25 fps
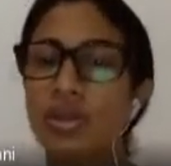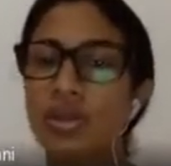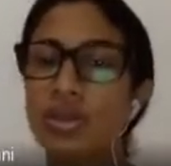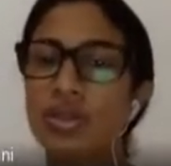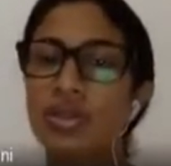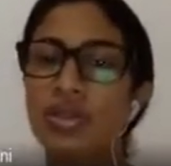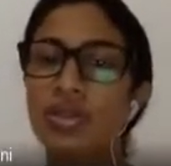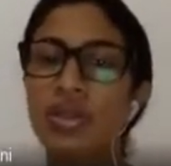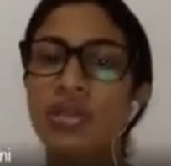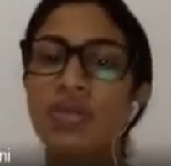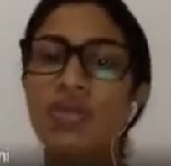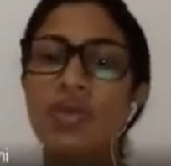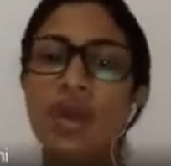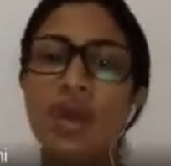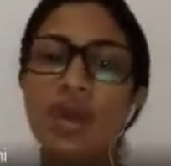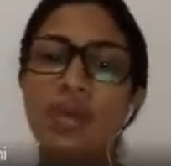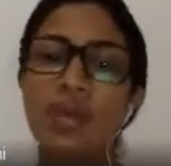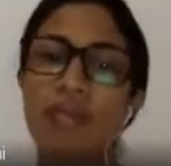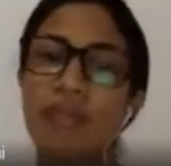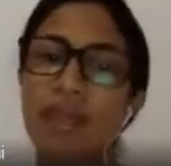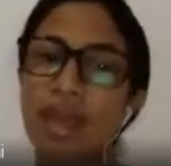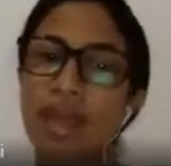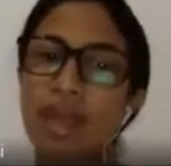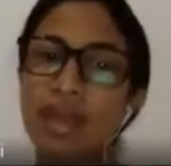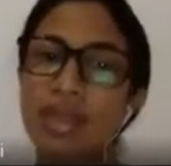required
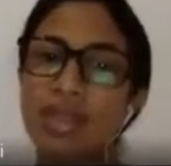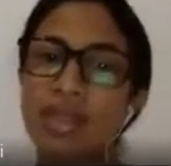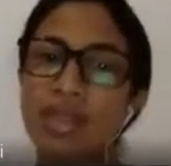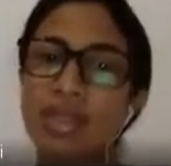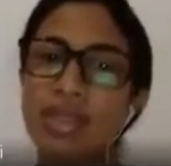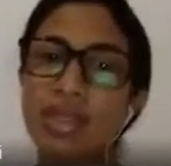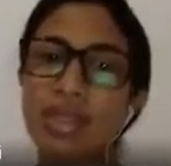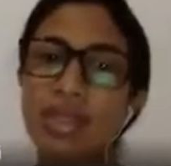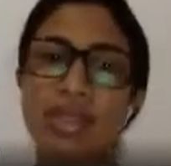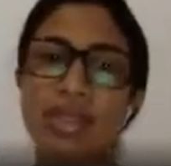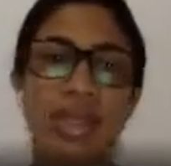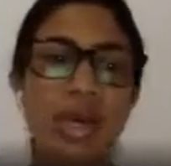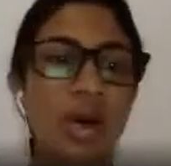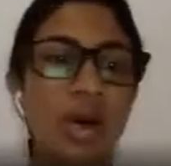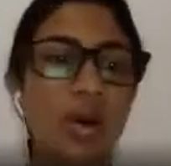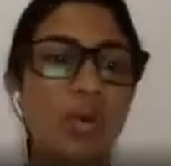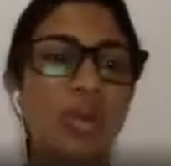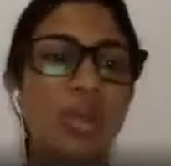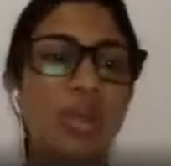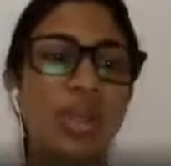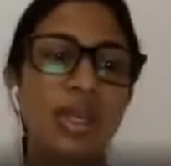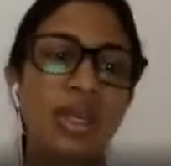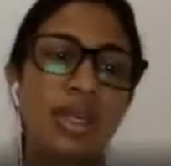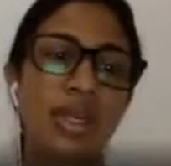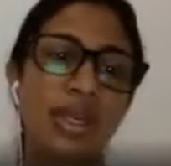banks. That's how
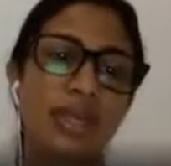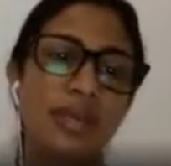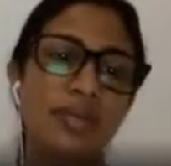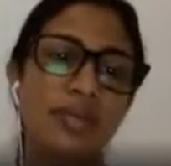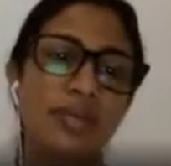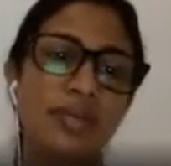they did.